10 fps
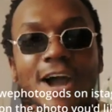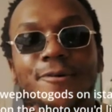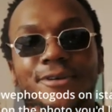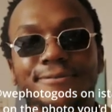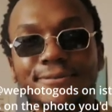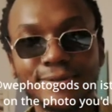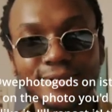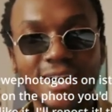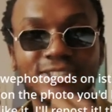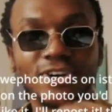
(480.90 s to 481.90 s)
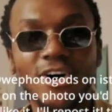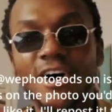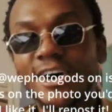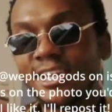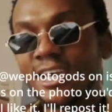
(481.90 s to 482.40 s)
@WePhotoGods
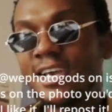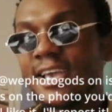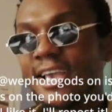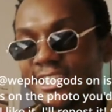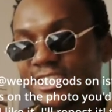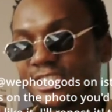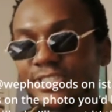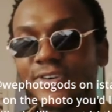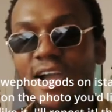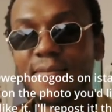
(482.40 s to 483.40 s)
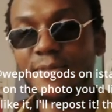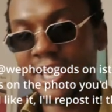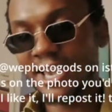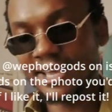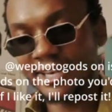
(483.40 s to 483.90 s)
on Instagram,
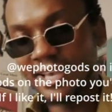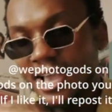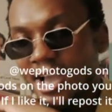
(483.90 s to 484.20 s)
and